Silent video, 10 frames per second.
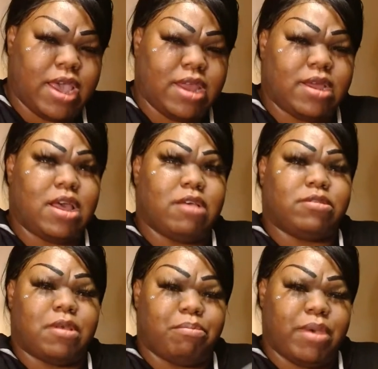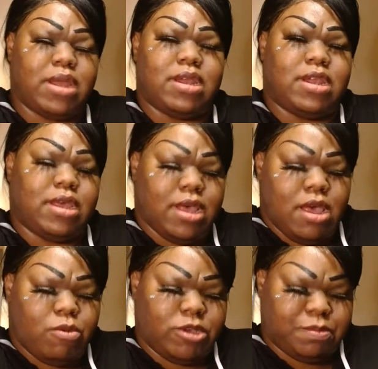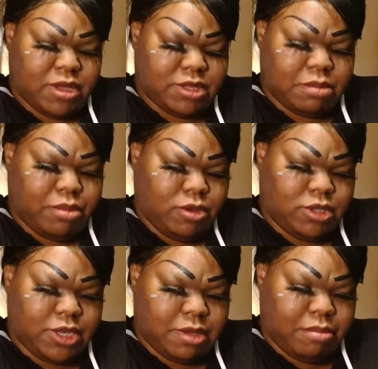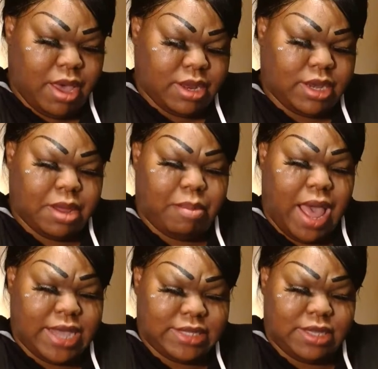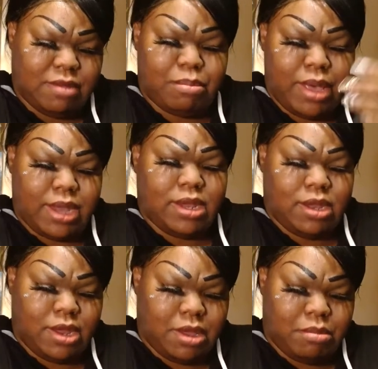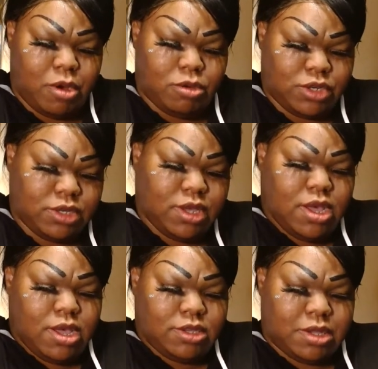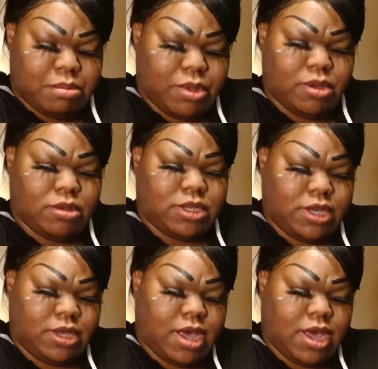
Eight of Cups, abandoning responsibility, abandoning the Pisces, abandoning the emotion, stability.